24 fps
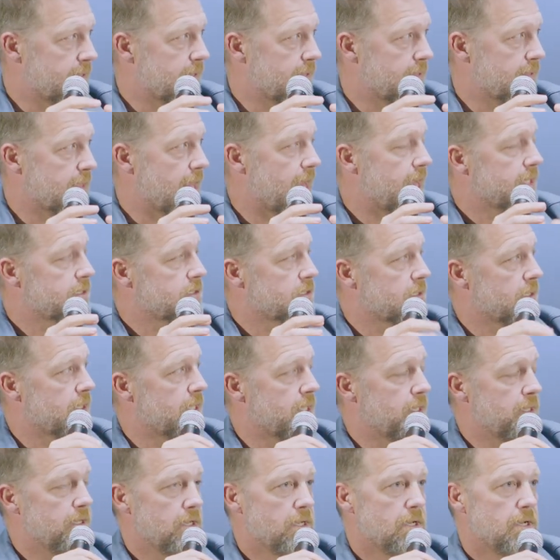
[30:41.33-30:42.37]
There's
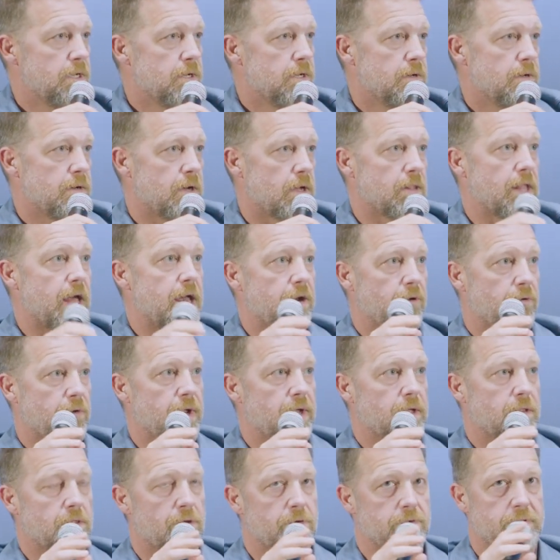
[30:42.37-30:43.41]
actually a lot of
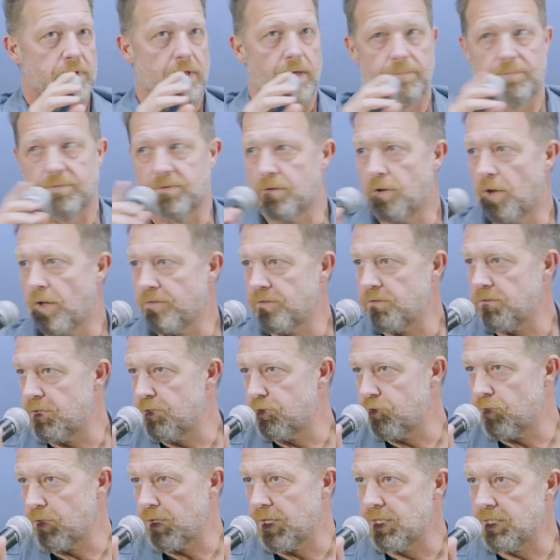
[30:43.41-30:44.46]
great close-ups and all this
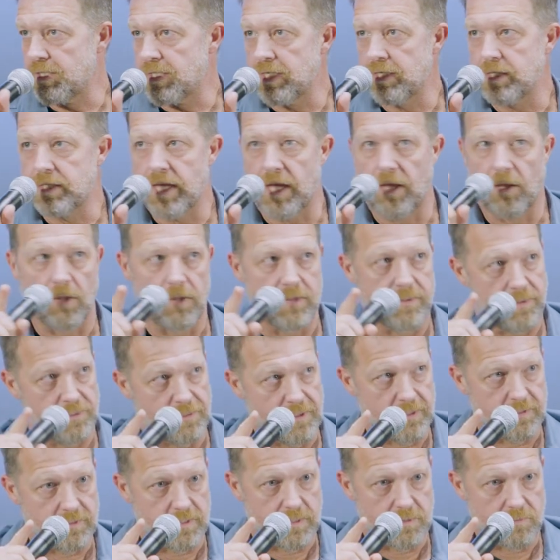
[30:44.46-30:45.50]
intricate detail and
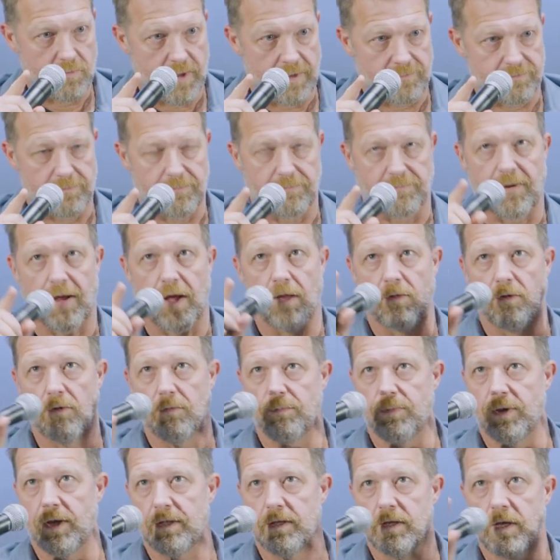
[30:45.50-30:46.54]
things that you have to follow,
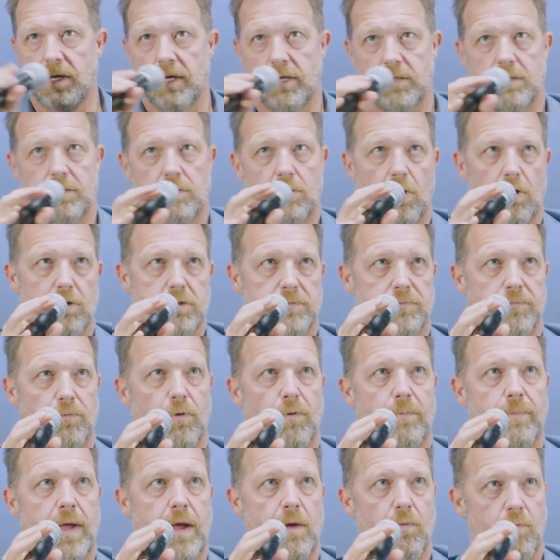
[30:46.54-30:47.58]
but the large
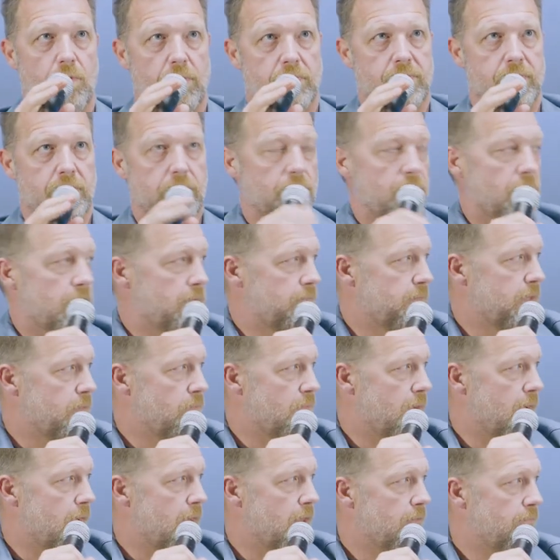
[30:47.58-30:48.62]
format works incredibly
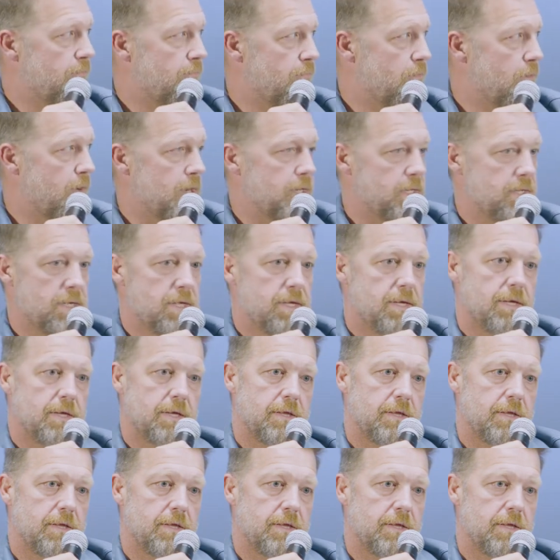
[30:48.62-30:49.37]
well for it.